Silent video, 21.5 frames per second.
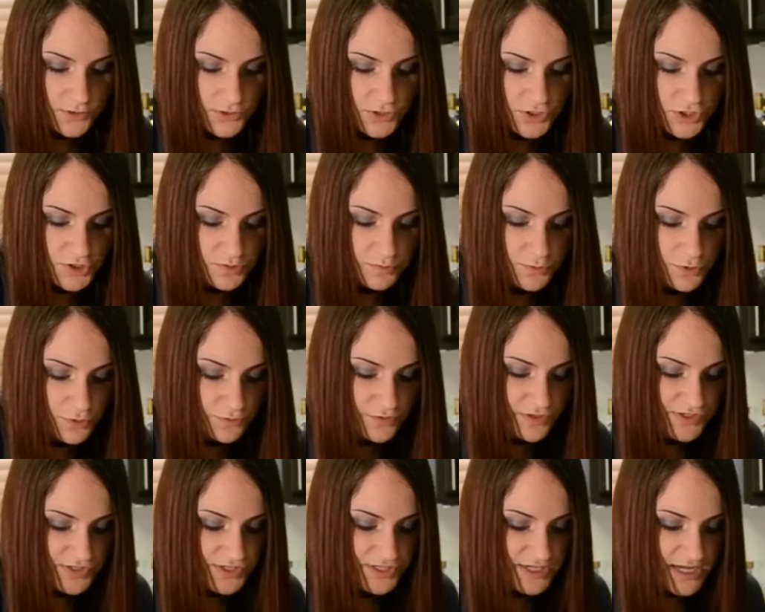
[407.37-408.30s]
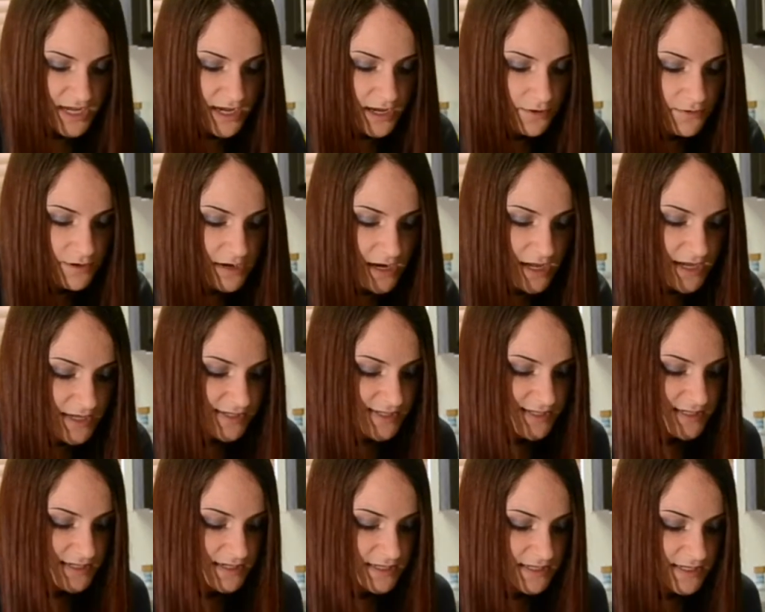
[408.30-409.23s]
Smooth this down
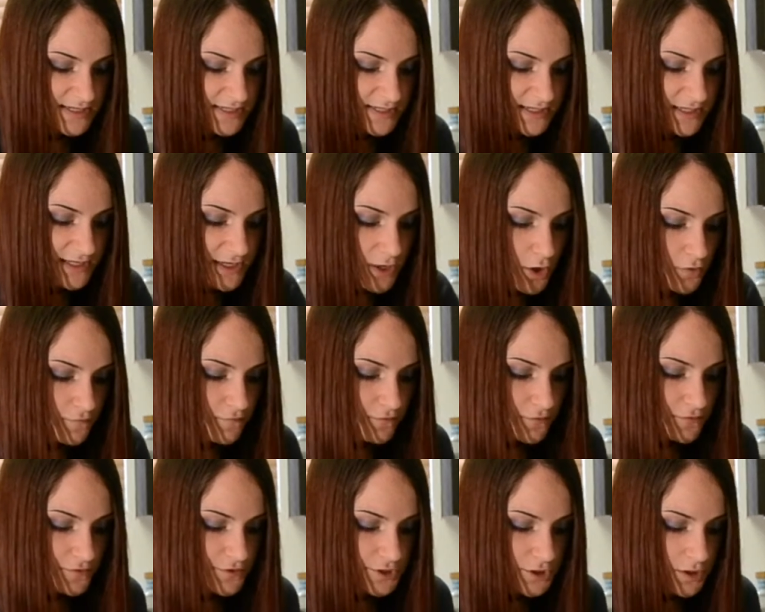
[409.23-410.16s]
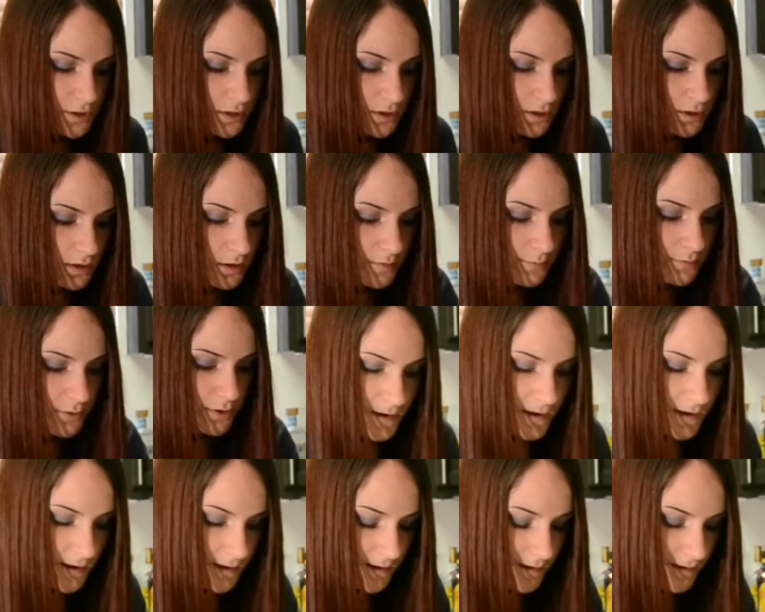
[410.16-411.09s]
nice and easily over the top.
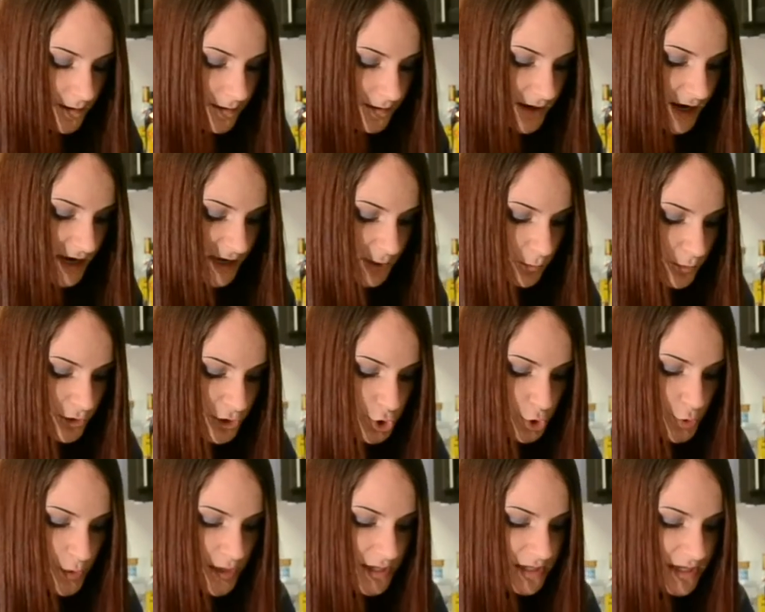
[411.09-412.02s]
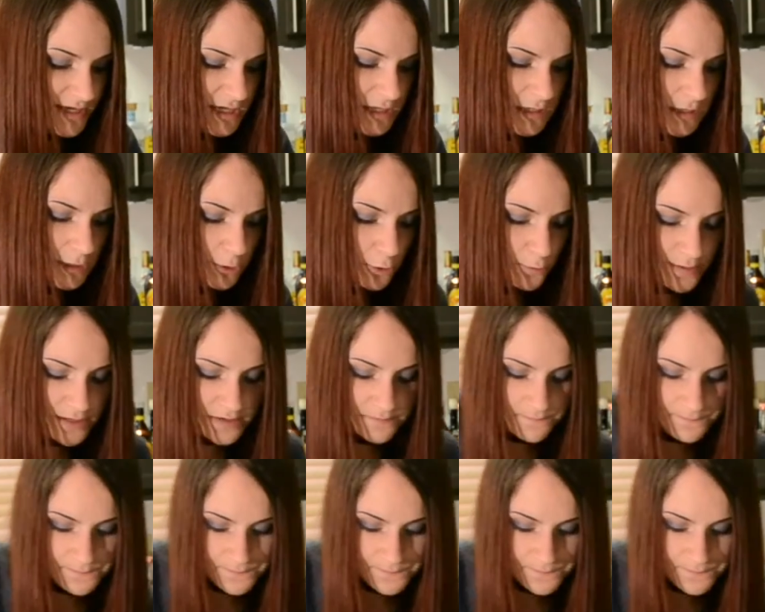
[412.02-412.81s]
Kind of want to create like a little bit